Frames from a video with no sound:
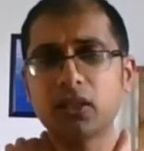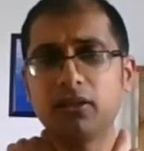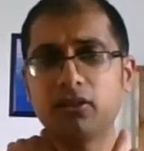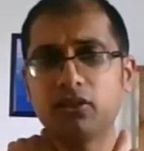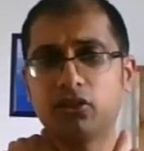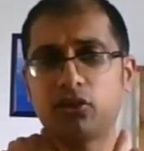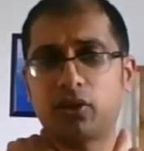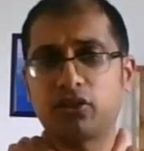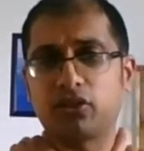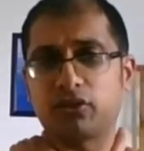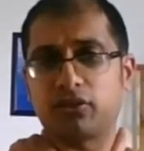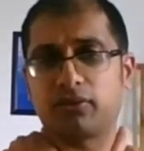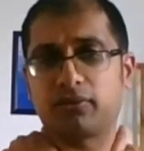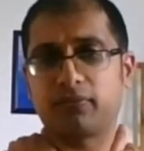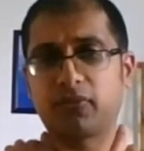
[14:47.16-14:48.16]

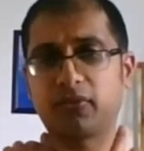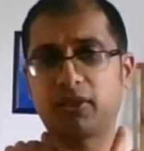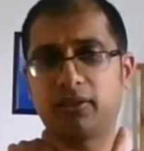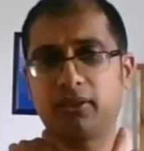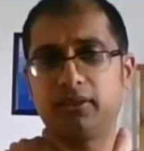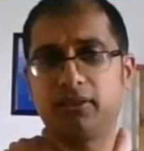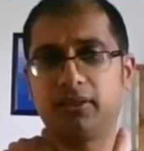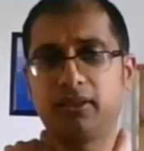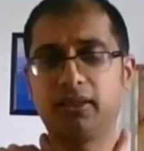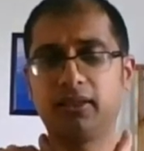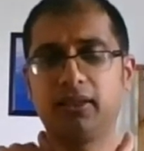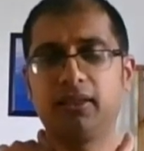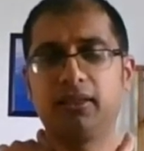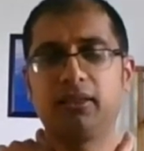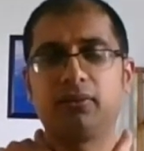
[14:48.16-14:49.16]
stretches, all right?
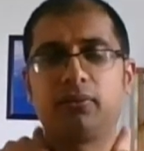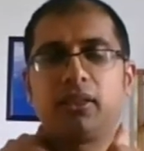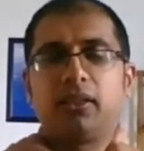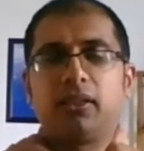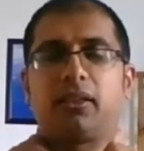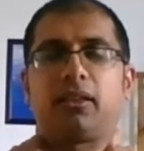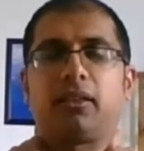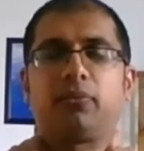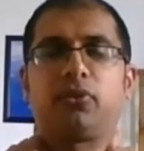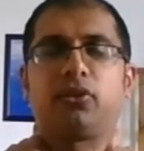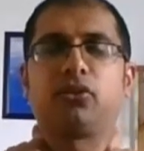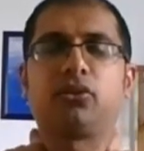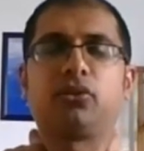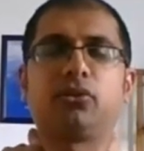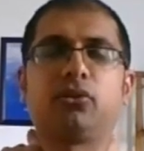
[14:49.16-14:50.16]
It really helps
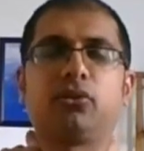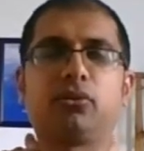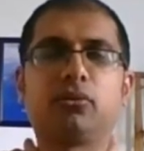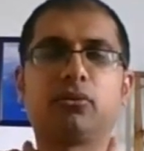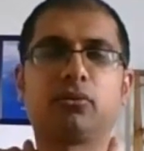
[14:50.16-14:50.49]
to